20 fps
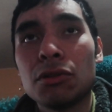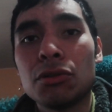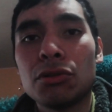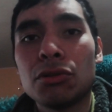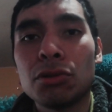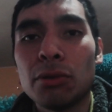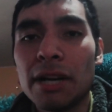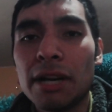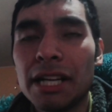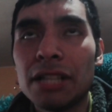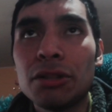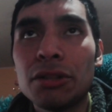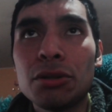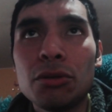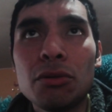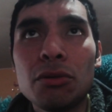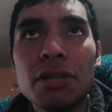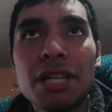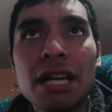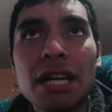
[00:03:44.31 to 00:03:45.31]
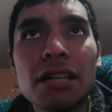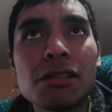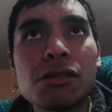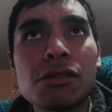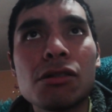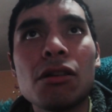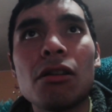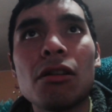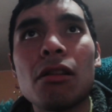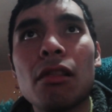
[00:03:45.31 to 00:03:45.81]
22 years
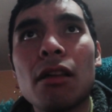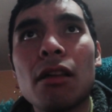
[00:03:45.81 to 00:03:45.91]
old.